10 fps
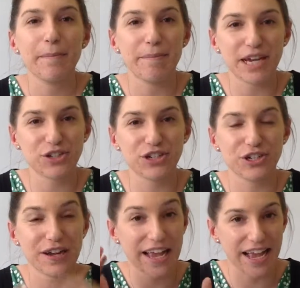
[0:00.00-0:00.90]
Make sure
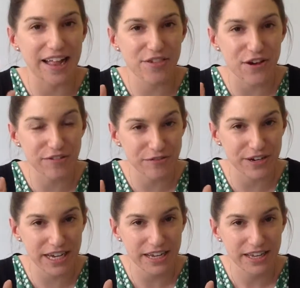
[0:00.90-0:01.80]
your hands are
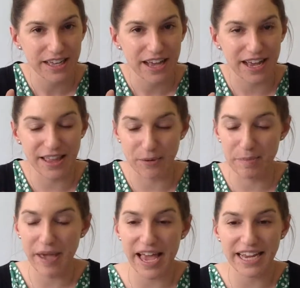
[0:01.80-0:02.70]
free and that
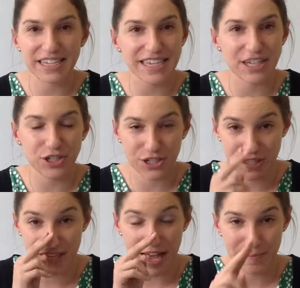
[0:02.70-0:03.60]
we're paying attention
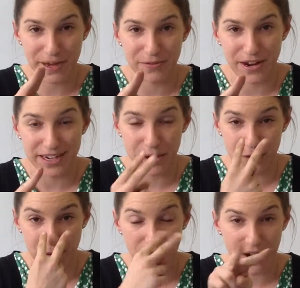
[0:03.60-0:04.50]
to the iPad right now
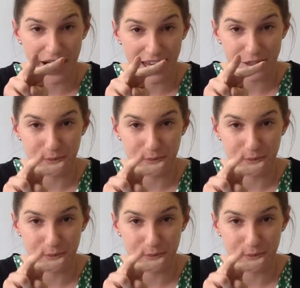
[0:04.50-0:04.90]
with our eyes